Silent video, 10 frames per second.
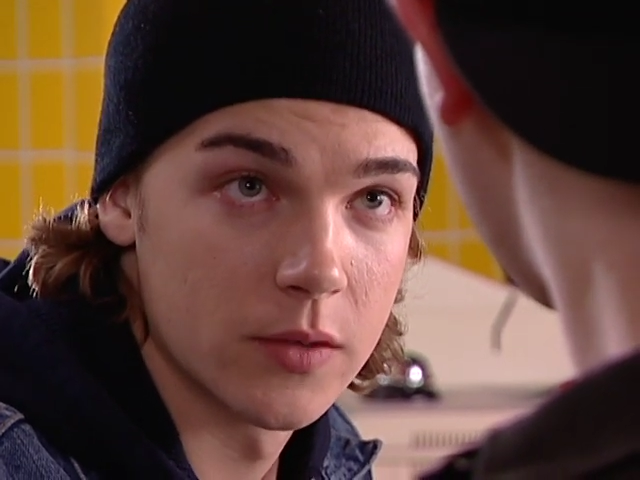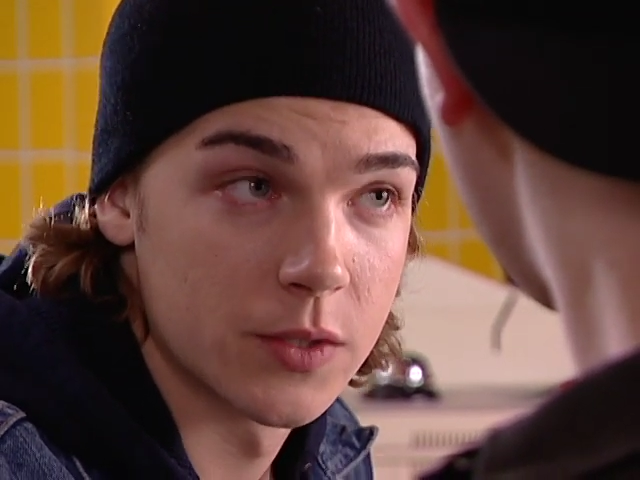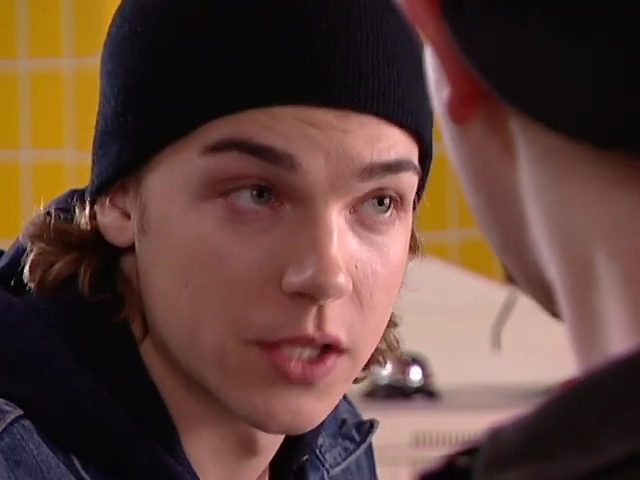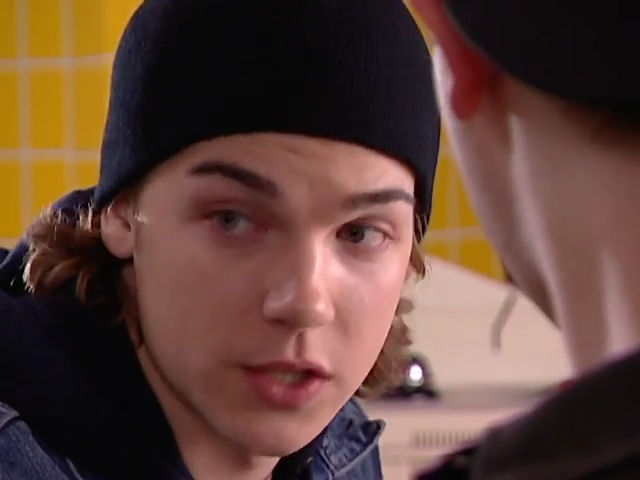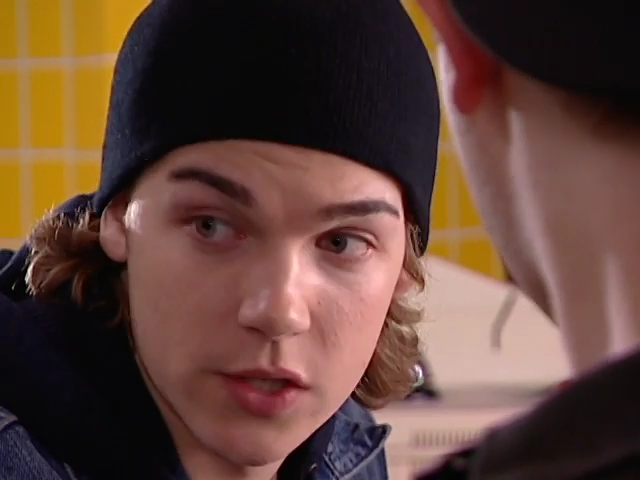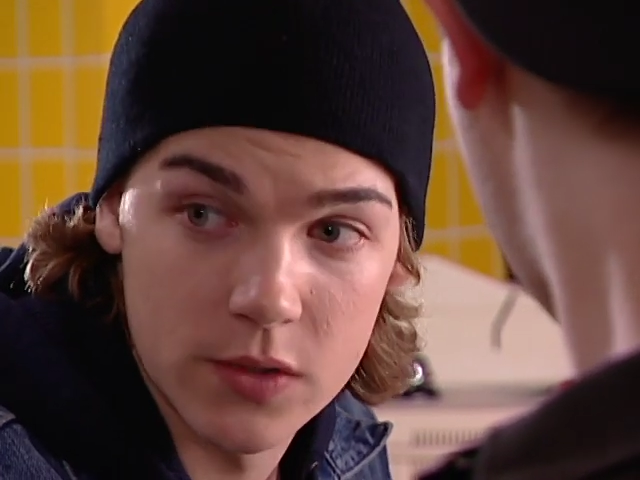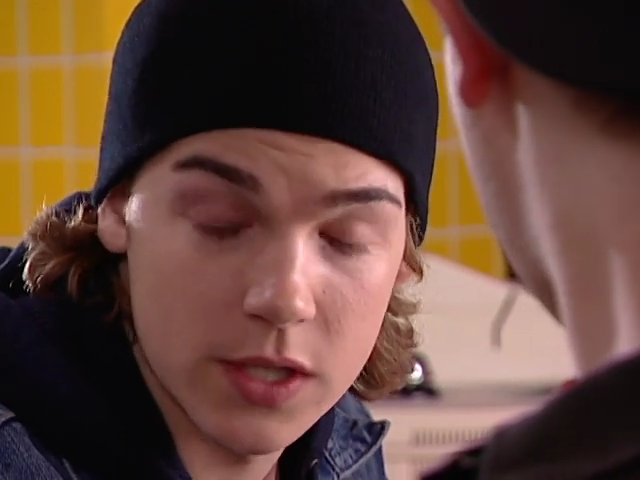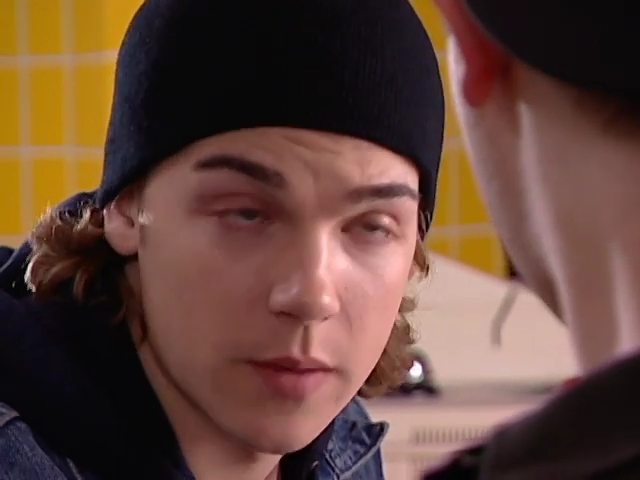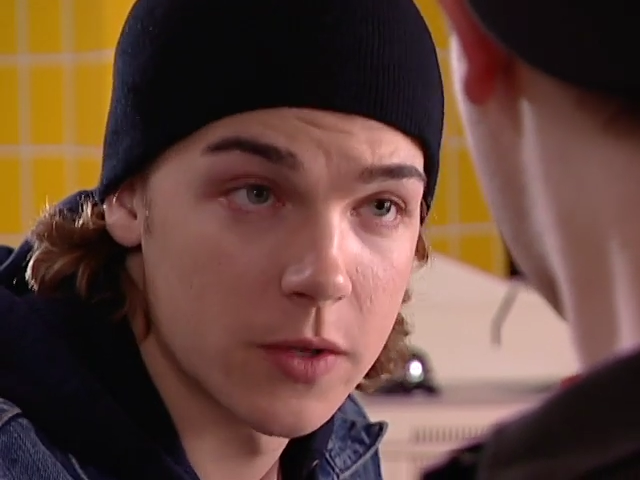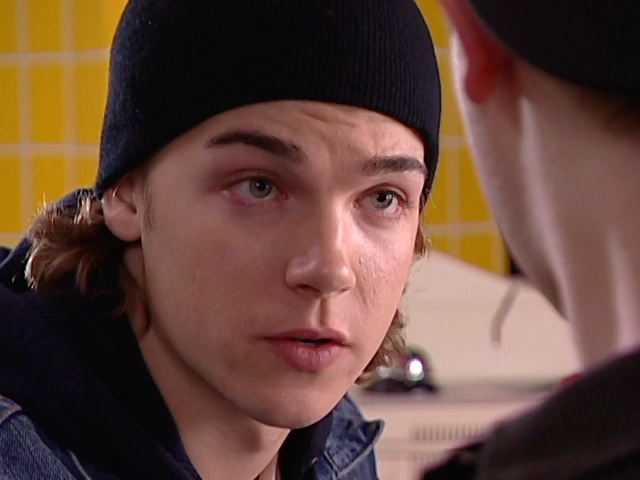It was an excuse
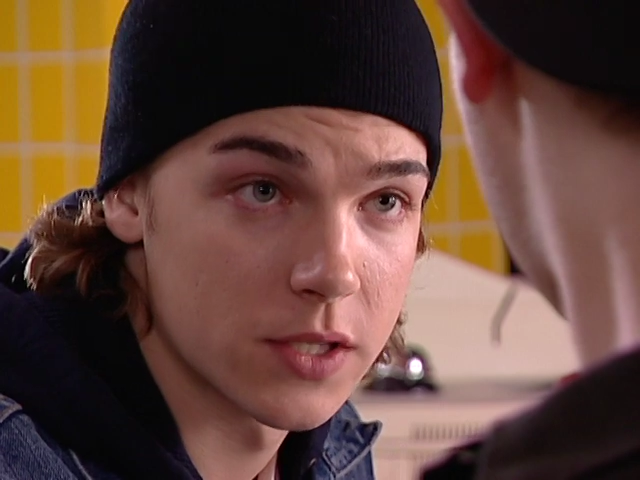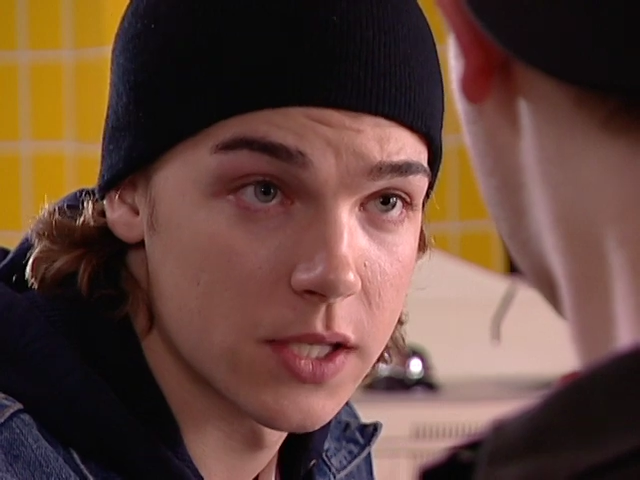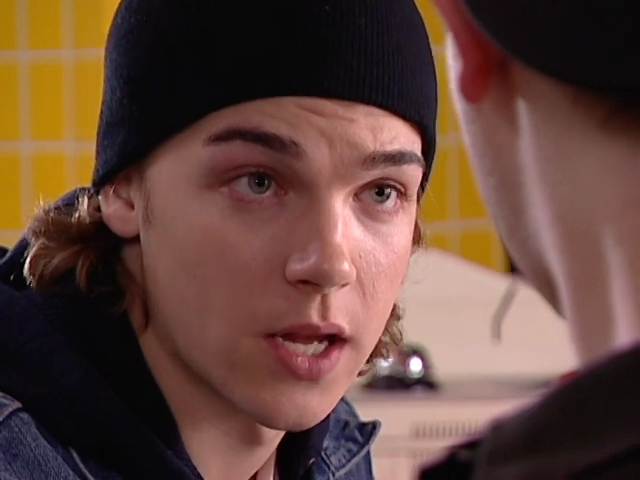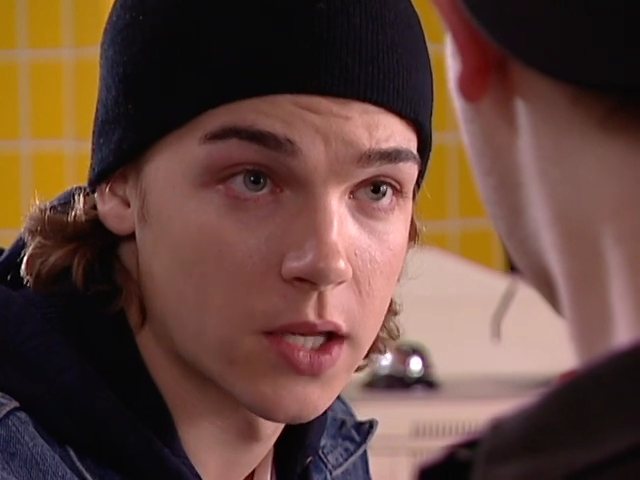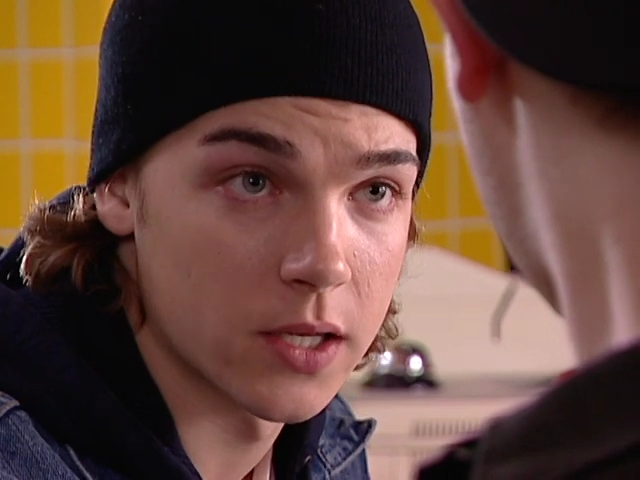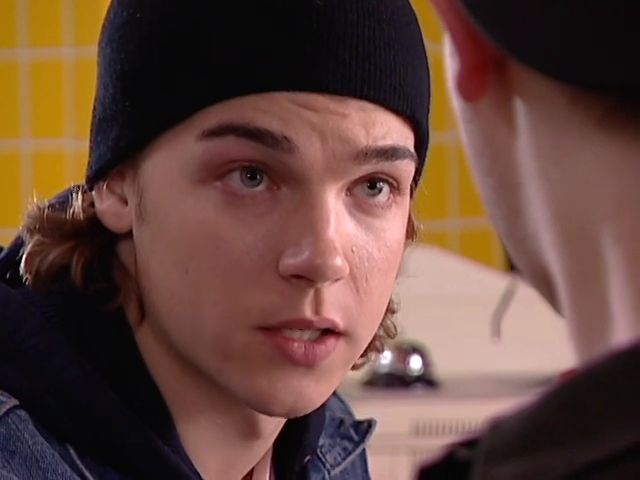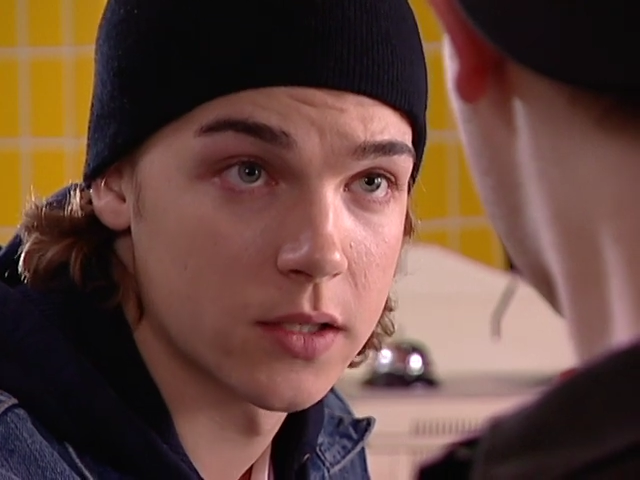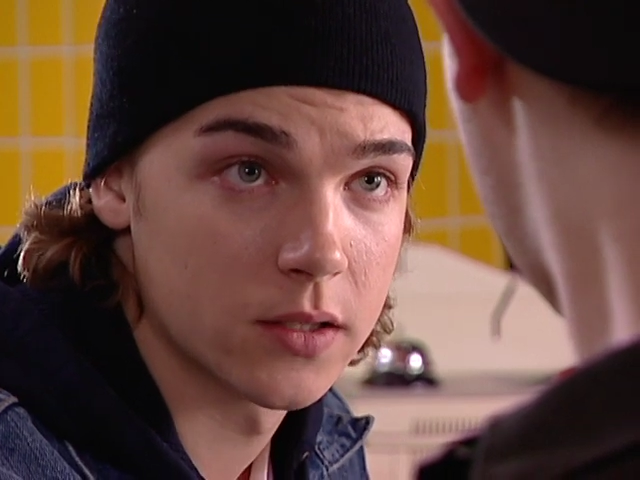to come here and see Ellie.